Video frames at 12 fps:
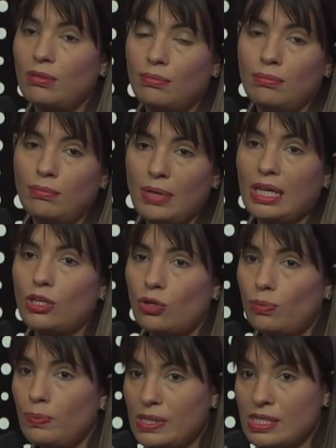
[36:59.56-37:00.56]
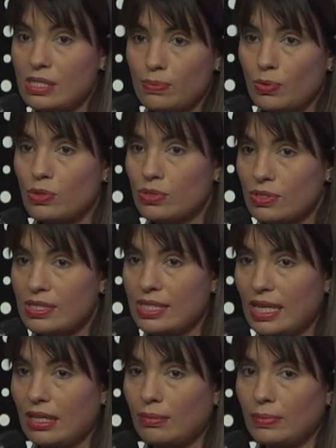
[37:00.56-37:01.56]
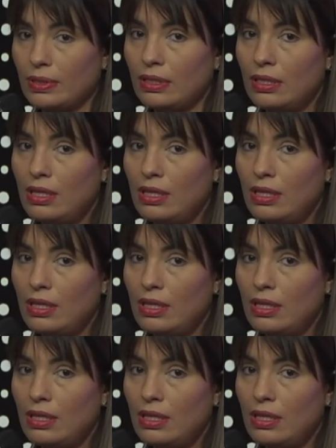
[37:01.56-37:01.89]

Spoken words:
make your business more sustainable.